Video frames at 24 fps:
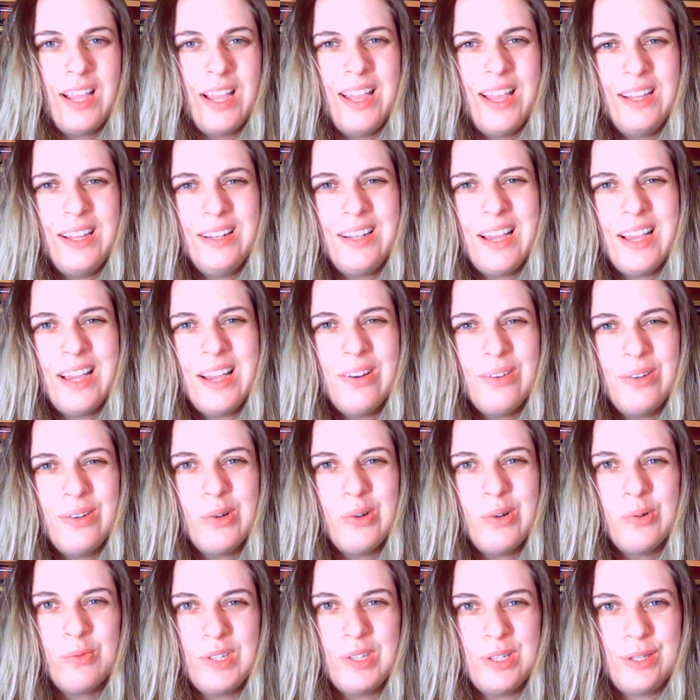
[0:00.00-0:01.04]
And I don't
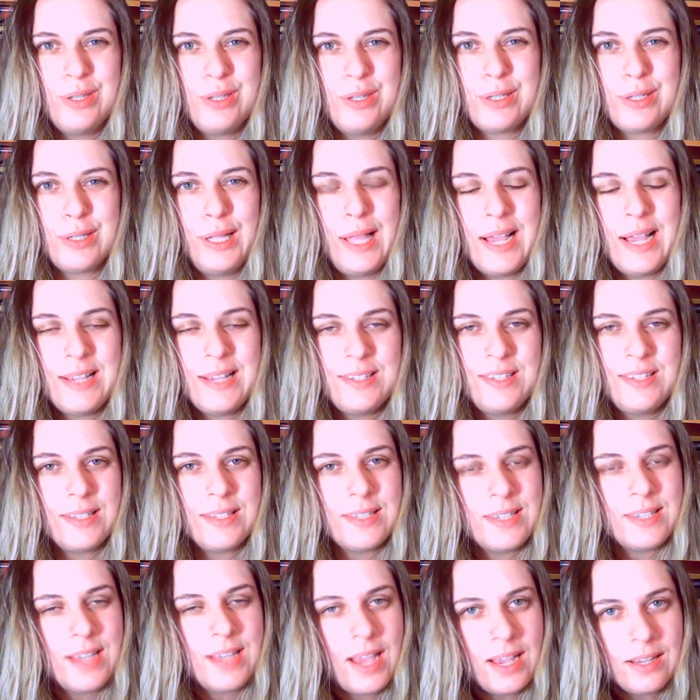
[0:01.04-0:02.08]
know if this is classic
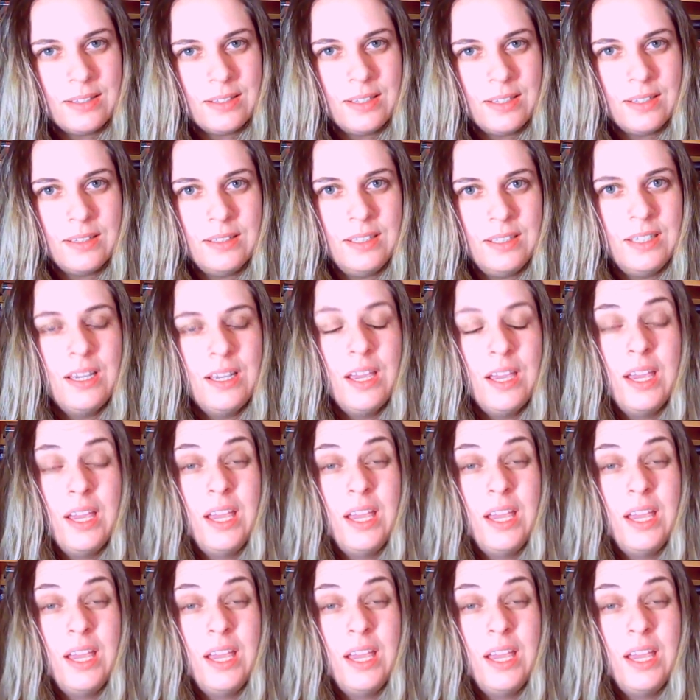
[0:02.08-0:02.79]
technically,